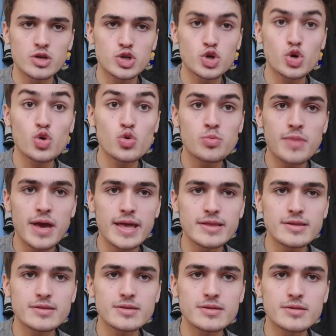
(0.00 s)
Cool
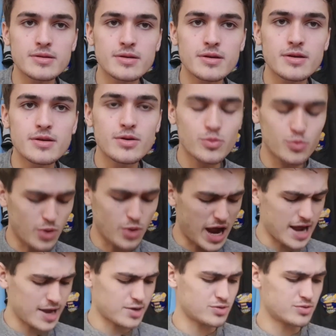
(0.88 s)
mint.
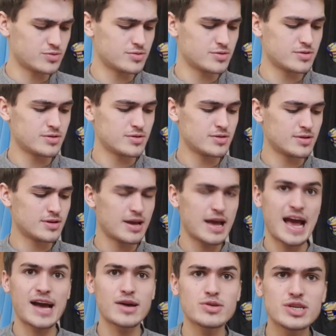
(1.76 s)
Wow.
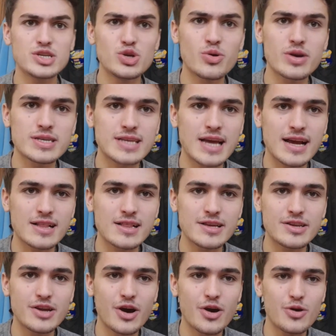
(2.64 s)
How did you
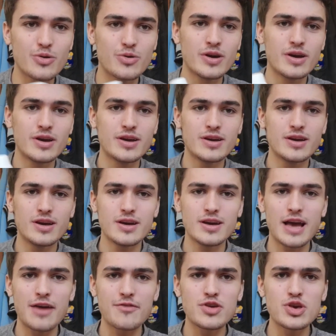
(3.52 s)
exactly know?
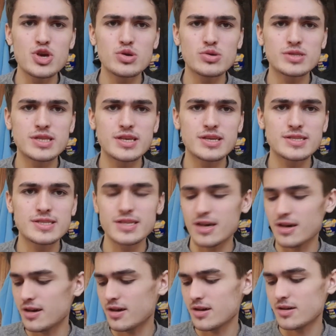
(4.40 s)
Have you used this
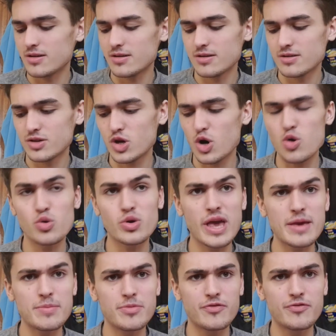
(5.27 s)

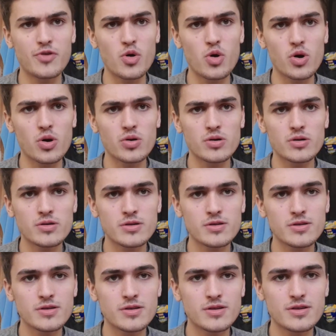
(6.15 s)
Colgate before?
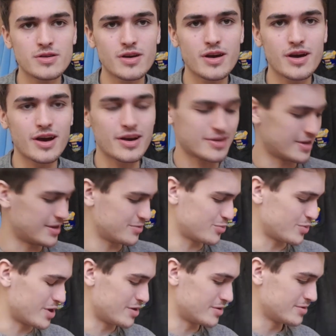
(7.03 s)
Okay,
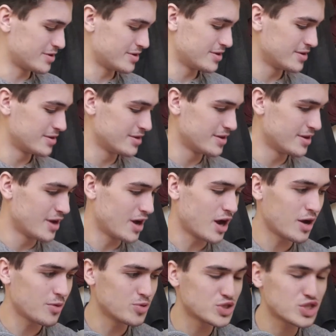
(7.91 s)
well,
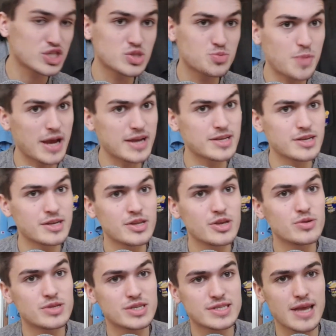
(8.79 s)
I was expecting
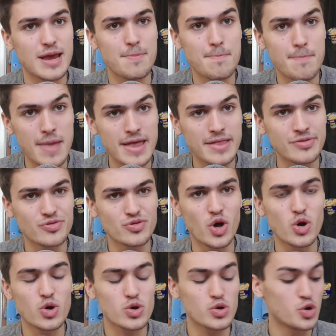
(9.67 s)
you to say mint,
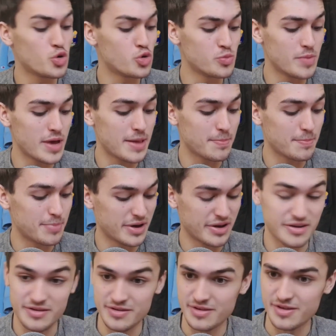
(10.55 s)
not cool mint,
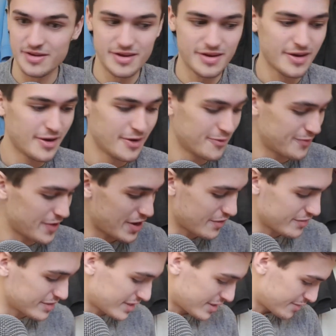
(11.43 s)
but
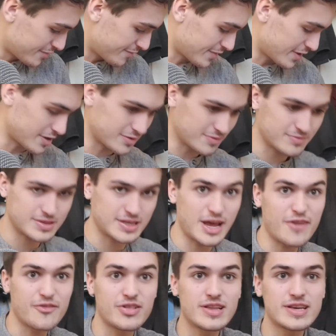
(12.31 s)
fair enough. I'll
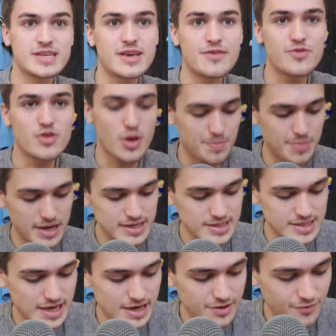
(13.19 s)
definitely give you a big
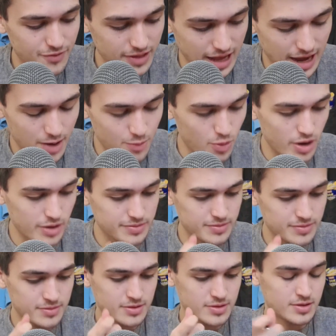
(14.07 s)
tick for that one.
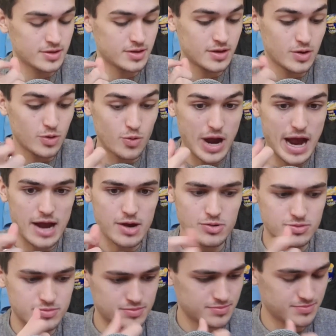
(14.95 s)
Wow.